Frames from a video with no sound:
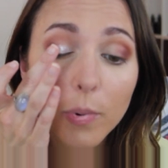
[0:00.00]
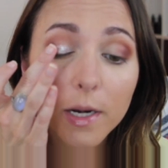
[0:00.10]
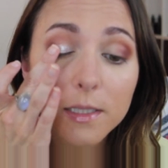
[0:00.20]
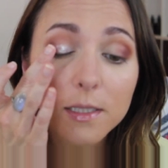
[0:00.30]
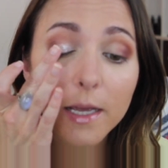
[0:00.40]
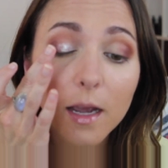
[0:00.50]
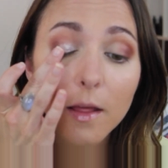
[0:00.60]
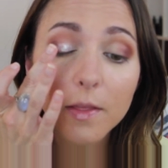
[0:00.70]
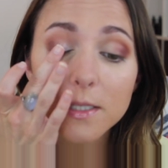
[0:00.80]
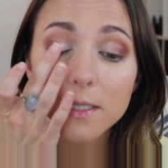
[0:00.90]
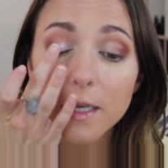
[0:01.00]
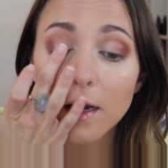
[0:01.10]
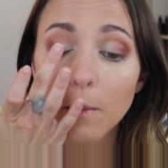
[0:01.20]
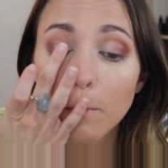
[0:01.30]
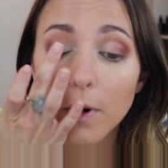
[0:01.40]
But it's like, this is
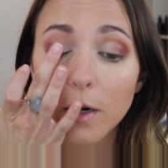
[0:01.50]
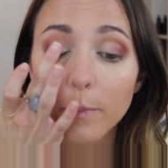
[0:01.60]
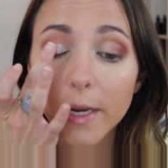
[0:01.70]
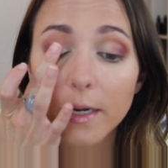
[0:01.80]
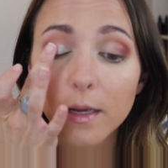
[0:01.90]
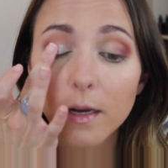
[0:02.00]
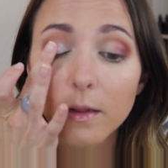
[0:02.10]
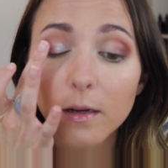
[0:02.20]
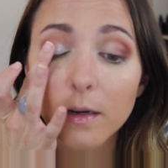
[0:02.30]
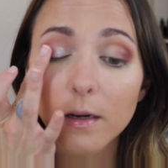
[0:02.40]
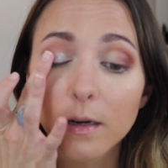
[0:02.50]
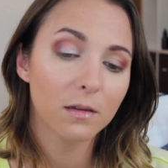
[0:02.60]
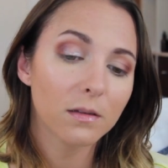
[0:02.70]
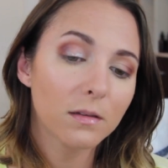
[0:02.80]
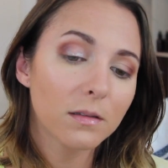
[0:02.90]
like a mermaid color.
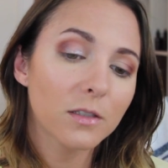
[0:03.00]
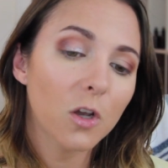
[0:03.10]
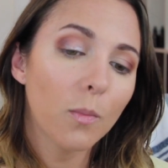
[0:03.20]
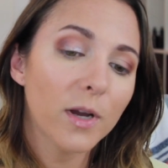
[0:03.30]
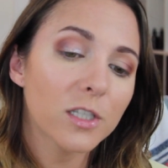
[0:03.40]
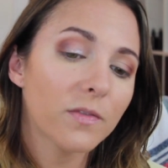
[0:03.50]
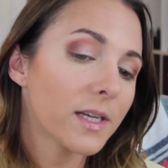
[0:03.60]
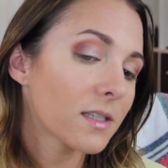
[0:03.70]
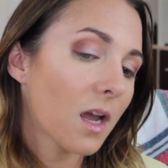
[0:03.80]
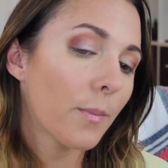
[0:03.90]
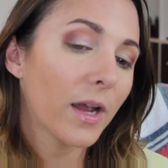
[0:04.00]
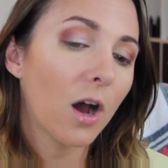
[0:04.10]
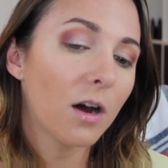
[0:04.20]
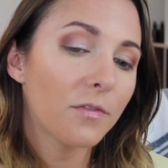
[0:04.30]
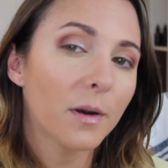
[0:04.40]
So much of it is coming
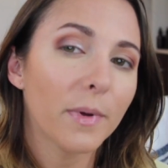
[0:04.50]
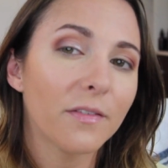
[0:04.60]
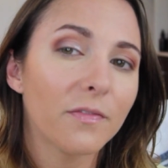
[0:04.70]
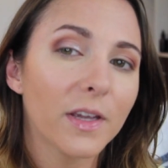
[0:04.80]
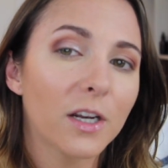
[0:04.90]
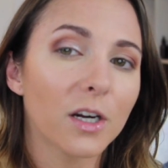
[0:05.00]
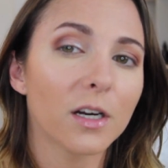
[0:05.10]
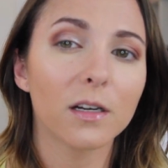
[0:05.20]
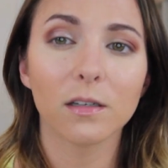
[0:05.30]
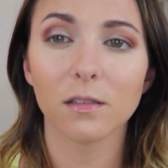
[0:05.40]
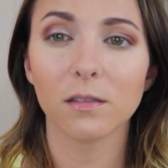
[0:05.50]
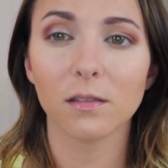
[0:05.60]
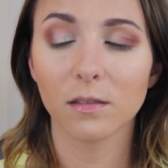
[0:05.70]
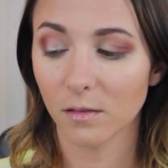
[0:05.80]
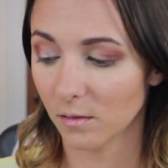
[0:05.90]
off on my finger.
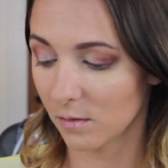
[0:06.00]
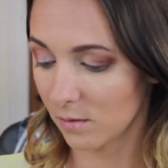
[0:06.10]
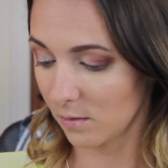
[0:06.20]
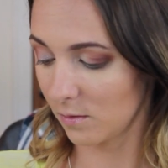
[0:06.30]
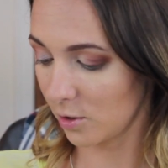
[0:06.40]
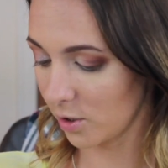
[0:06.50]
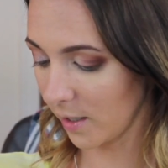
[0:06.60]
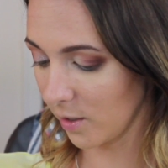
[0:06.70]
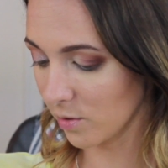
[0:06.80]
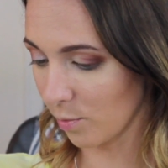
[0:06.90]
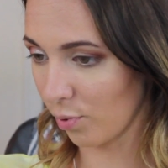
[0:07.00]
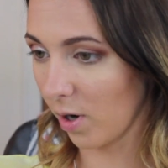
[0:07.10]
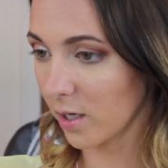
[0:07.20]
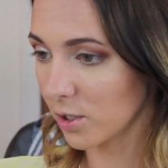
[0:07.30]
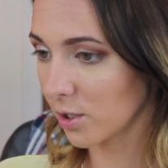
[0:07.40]
Should I use a
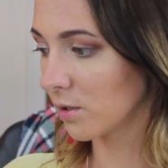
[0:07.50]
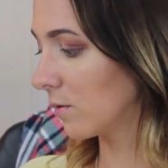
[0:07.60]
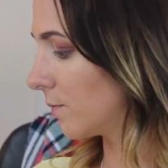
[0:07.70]
brush?